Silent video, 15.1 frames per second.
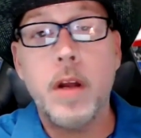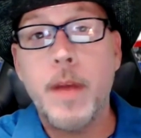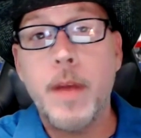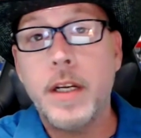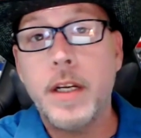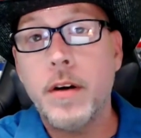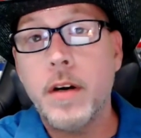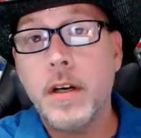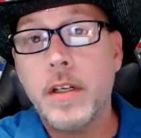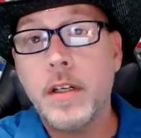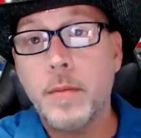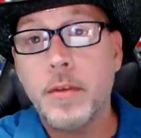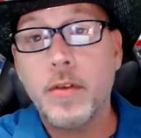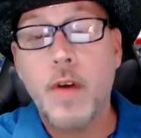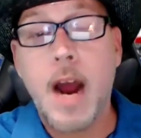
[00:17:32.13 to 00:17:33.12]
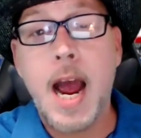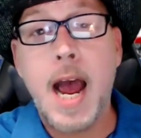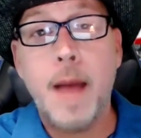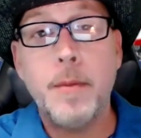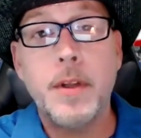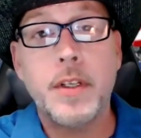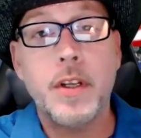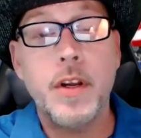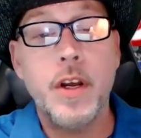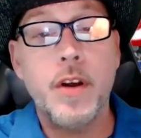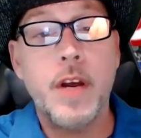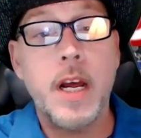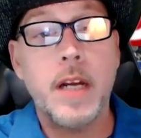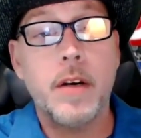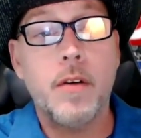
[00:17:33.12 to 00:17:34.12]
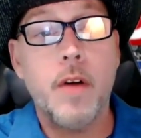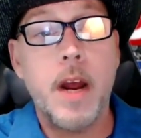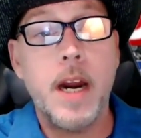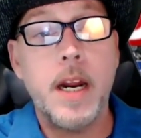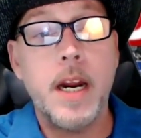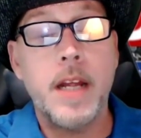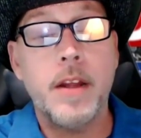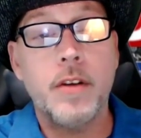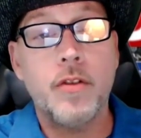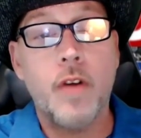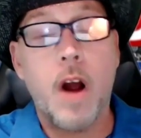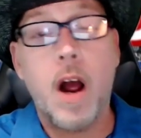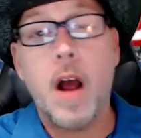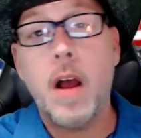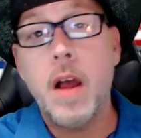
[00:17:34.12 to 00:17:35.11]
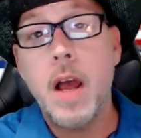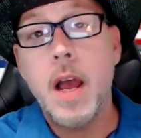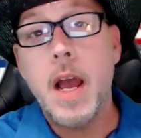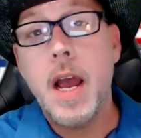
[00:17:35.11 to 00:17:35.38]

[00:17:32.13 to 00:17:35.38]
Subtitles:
Make sure you're subscribed so you get credit in the draw.